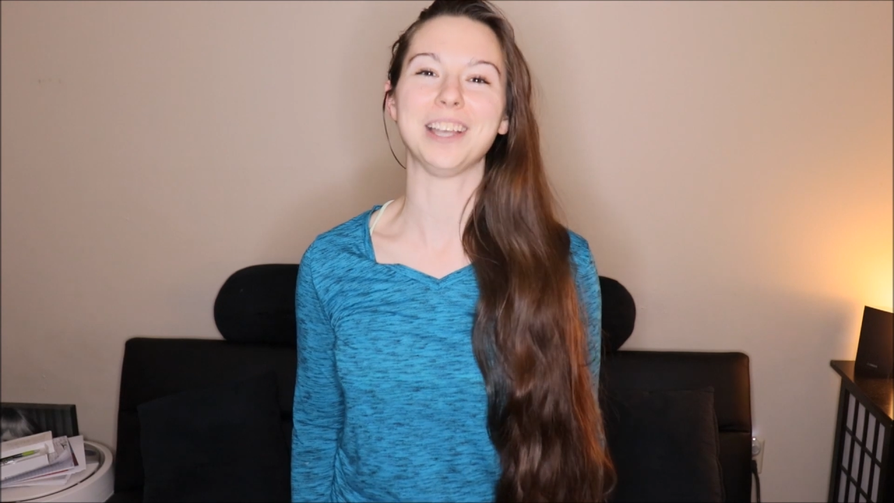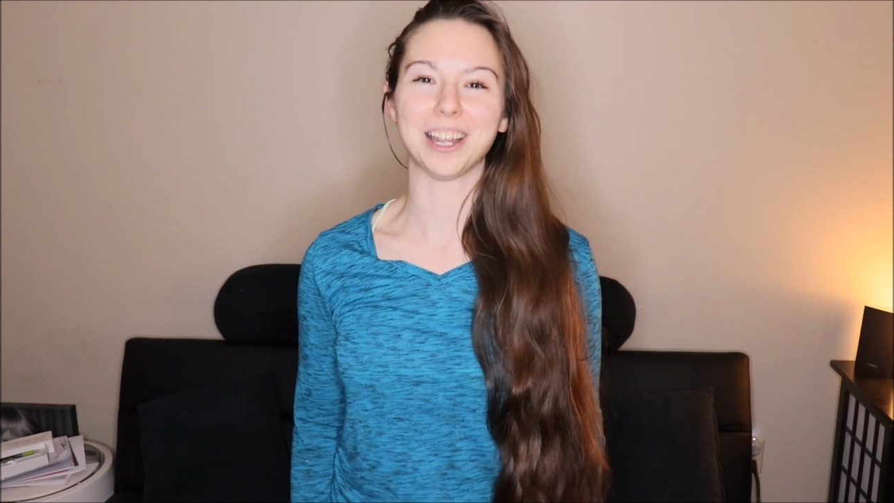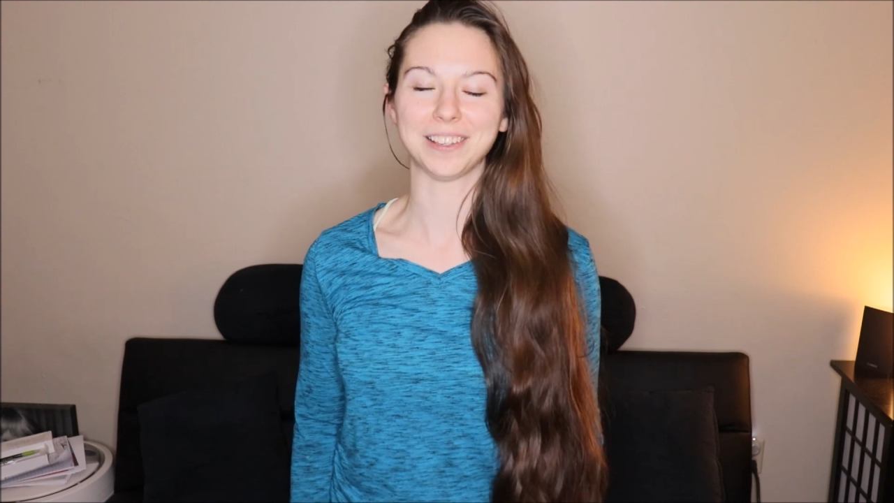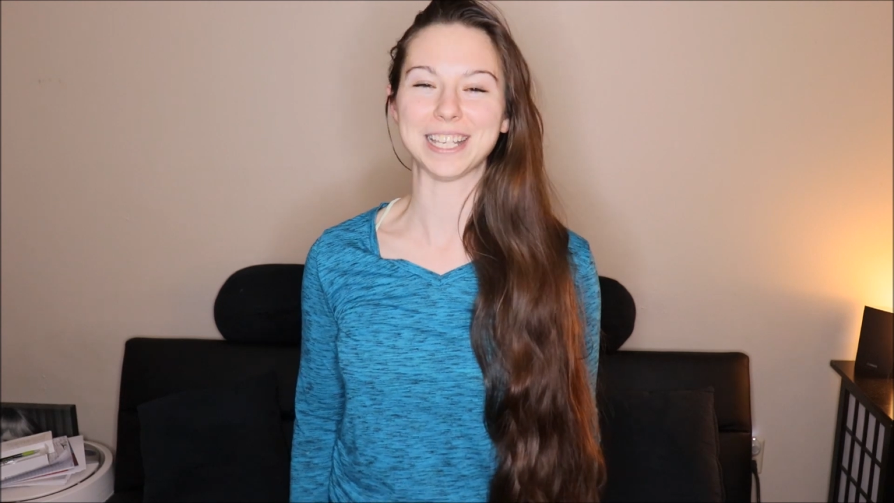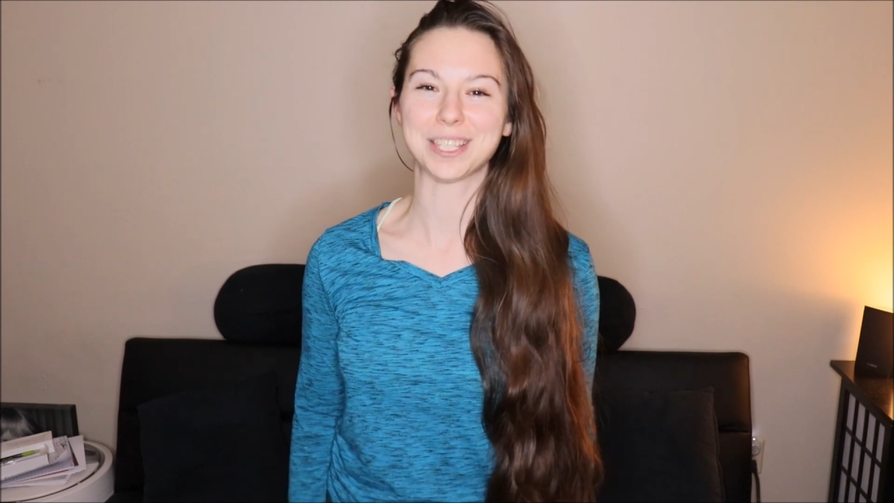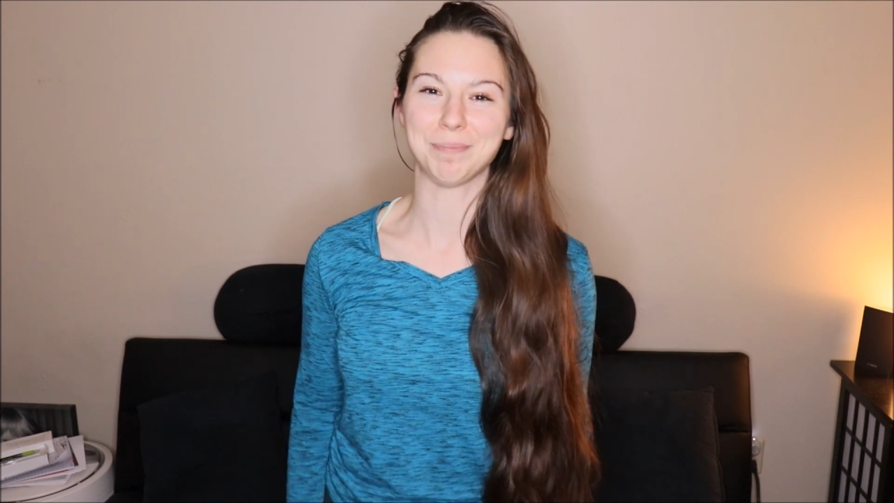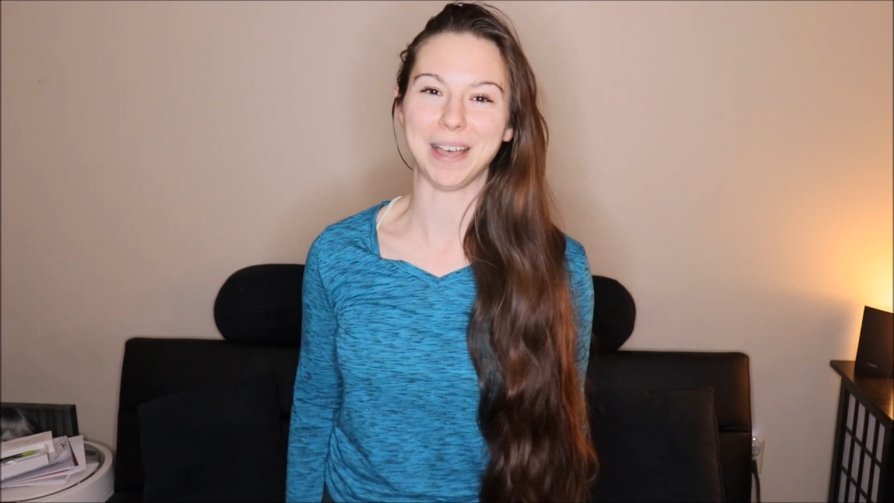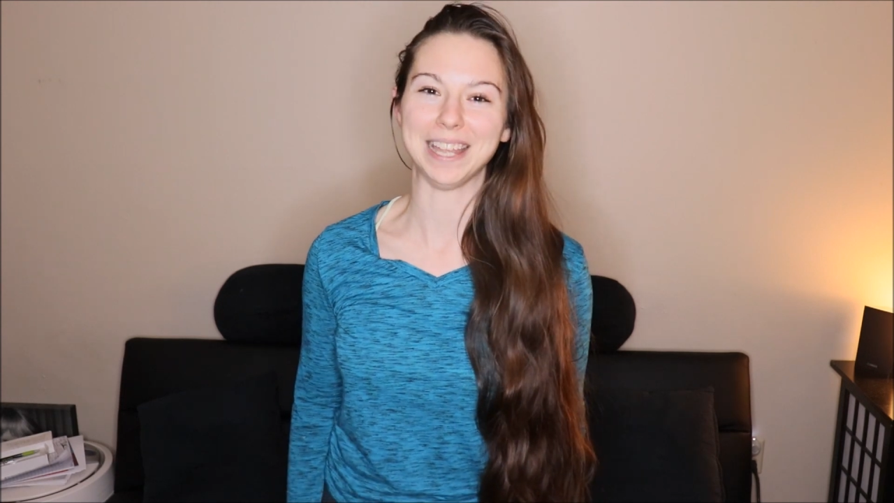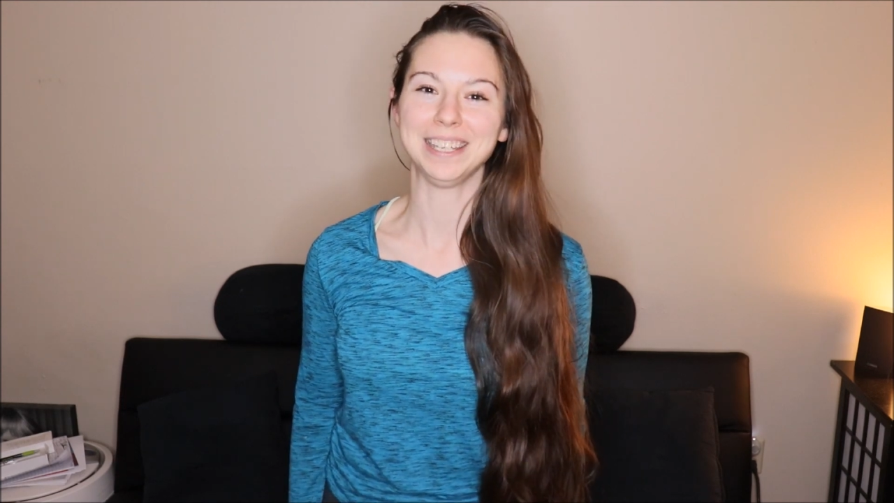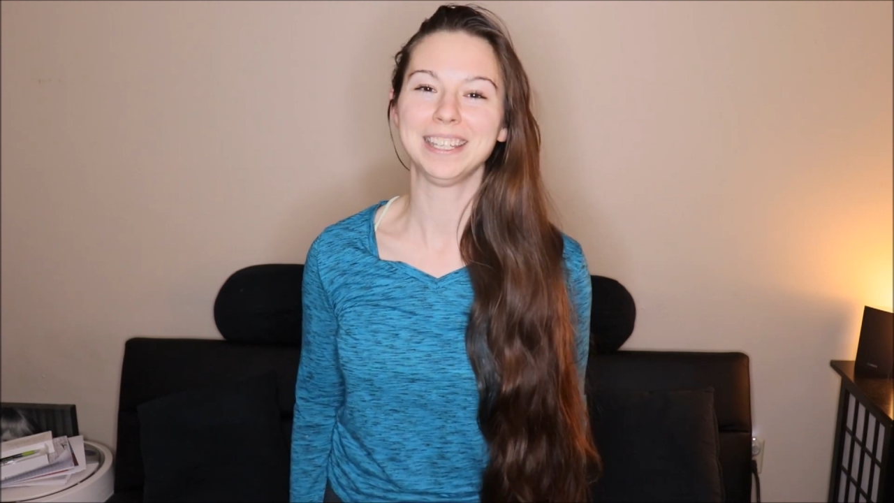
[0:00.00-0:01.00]
Nautilus
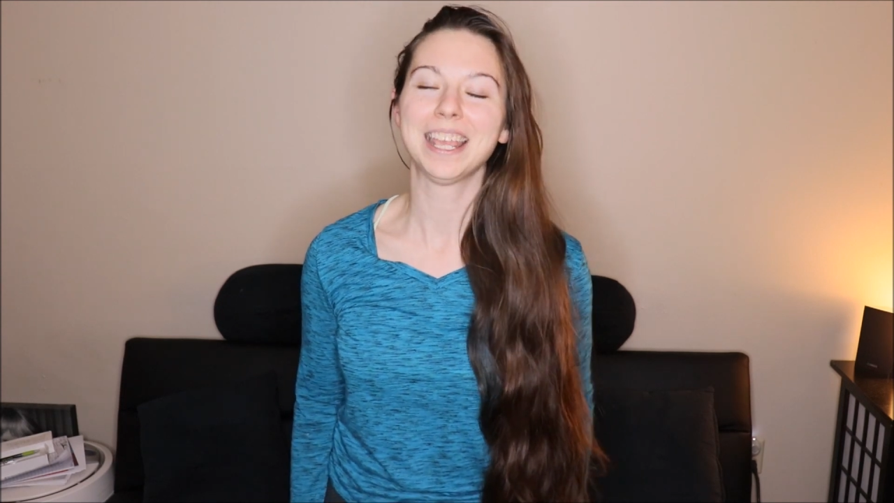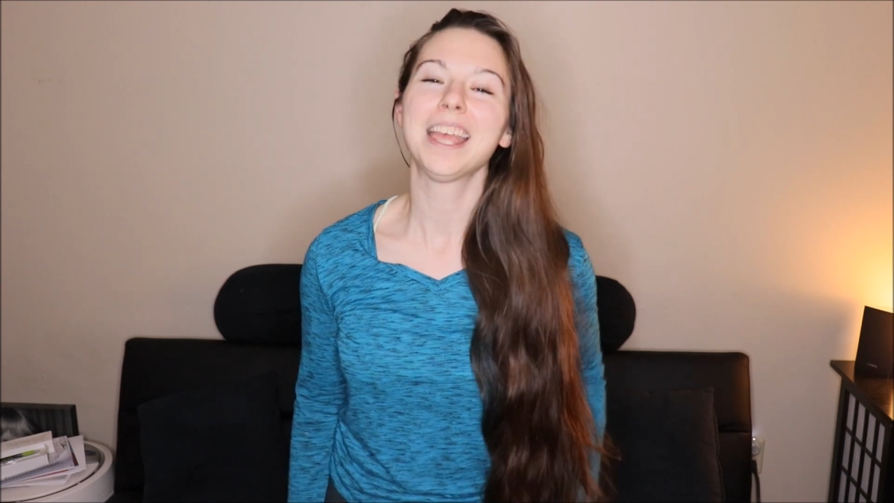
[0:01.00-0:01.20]
bun.